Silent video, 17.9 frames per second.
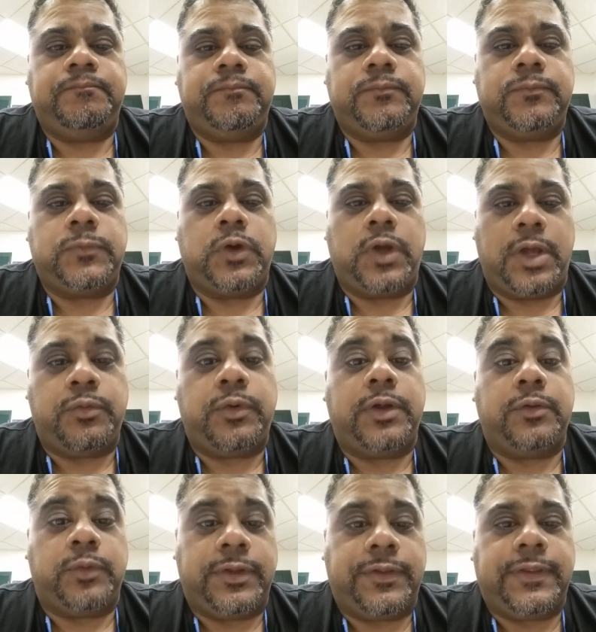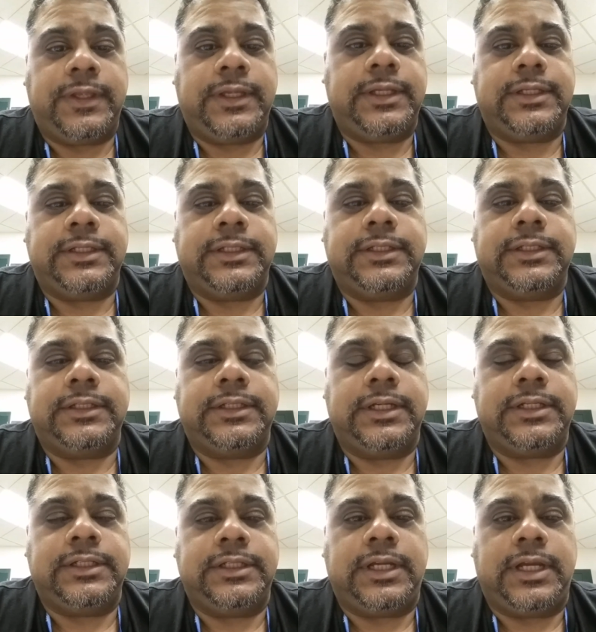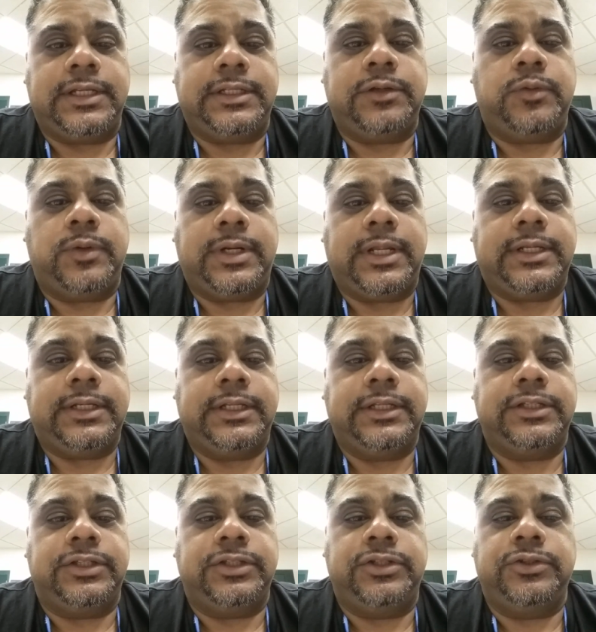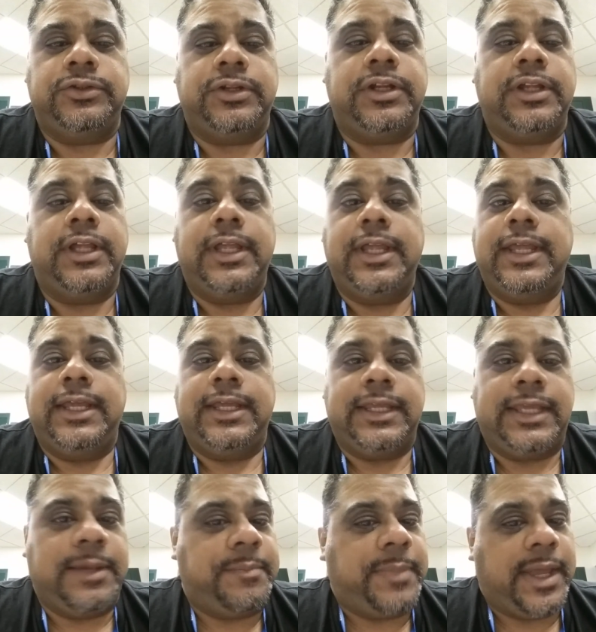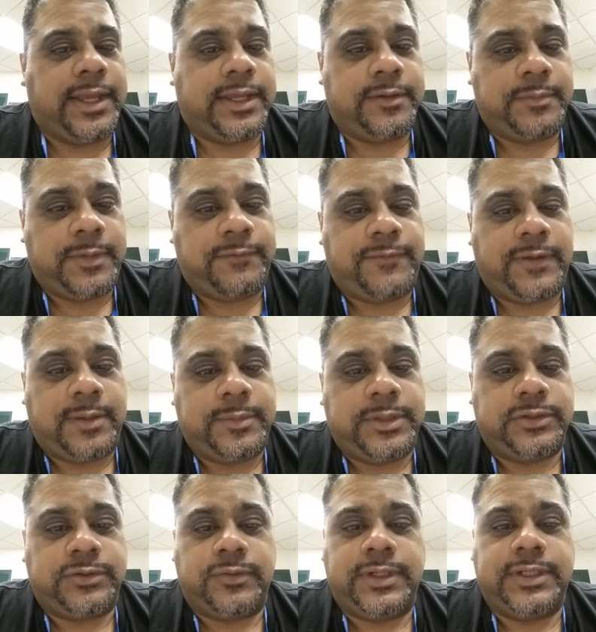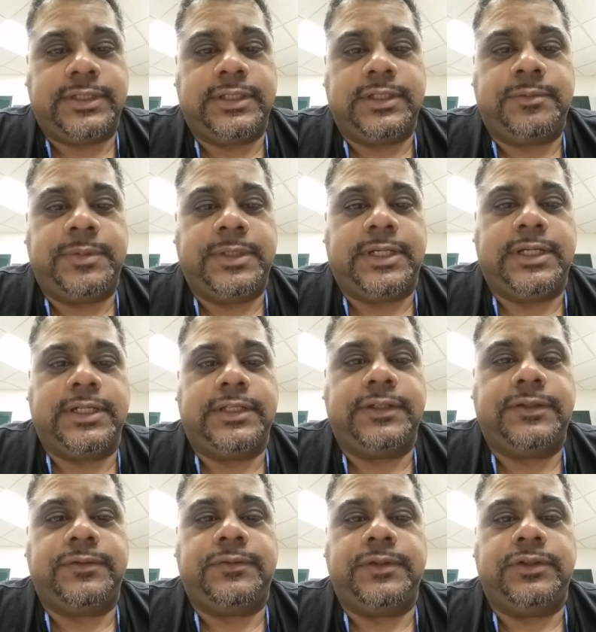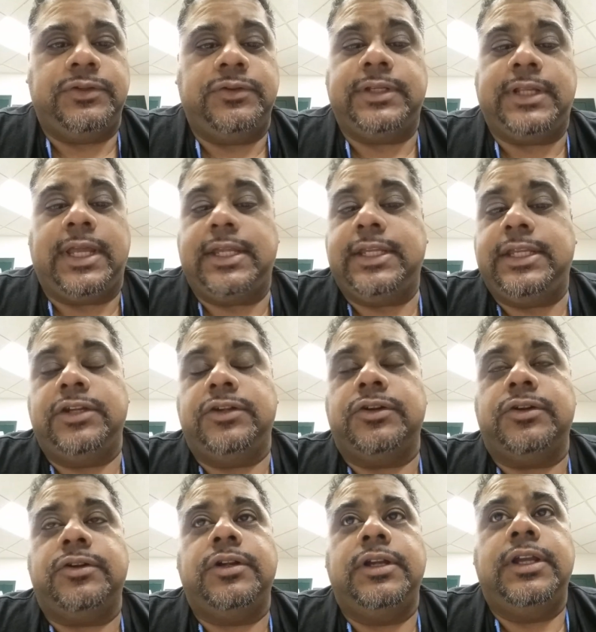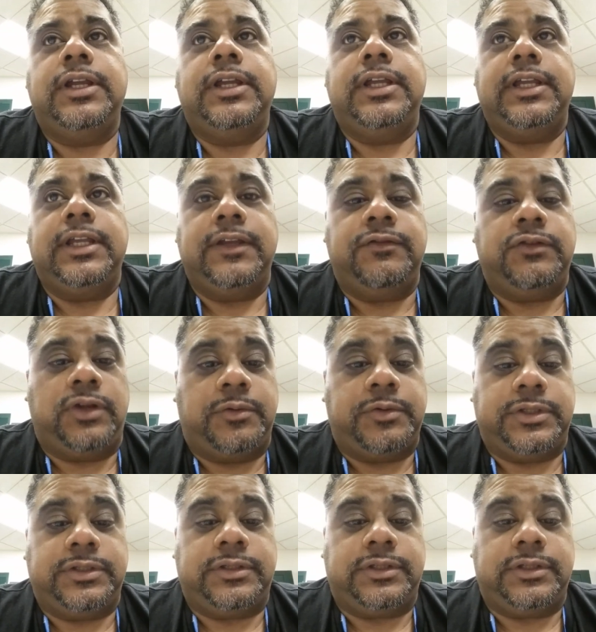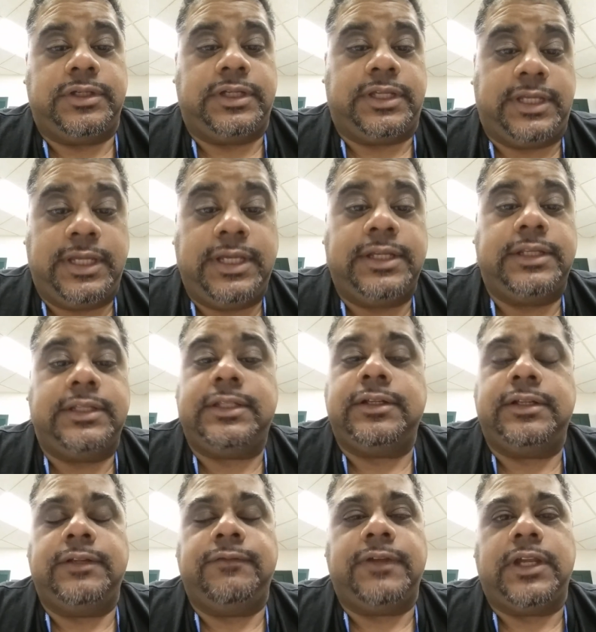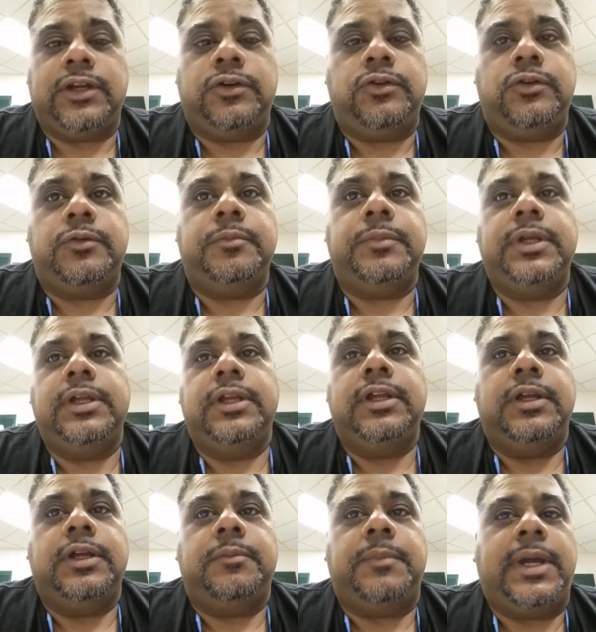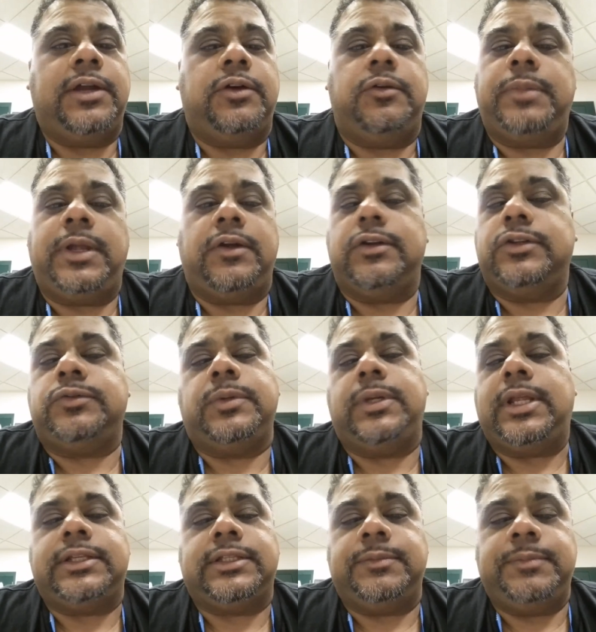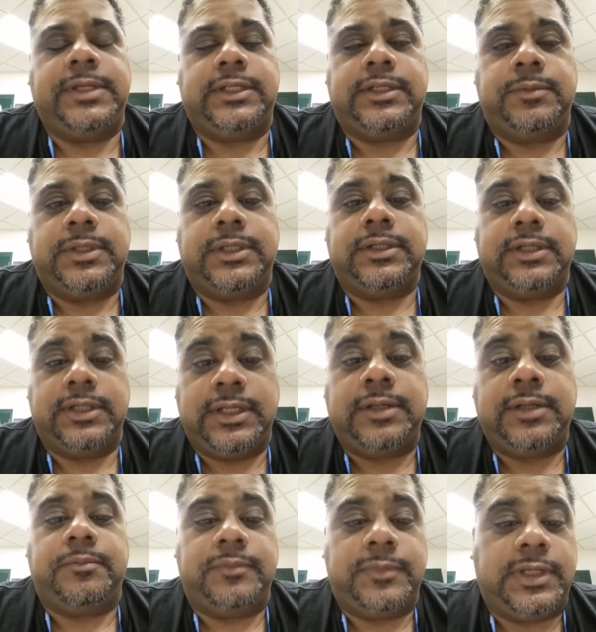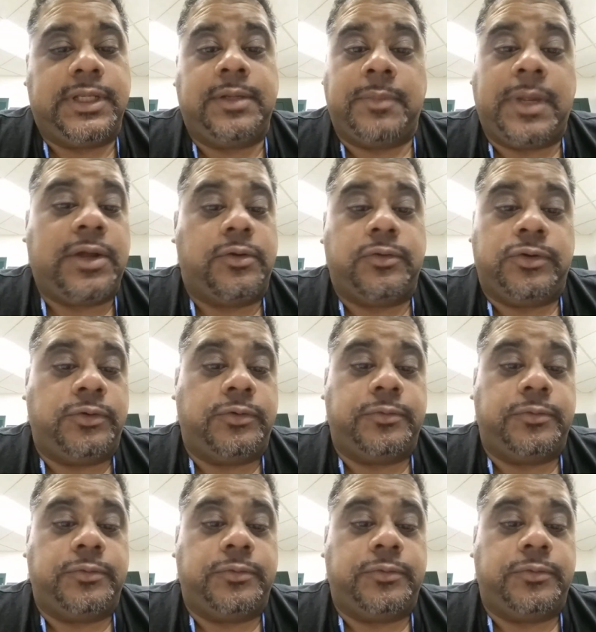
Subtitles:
I went with it, and I did what I needed to do to get back in my family's graces, because during that year, even though I was a kid still living at home, my own parents would not speak to me in my own home.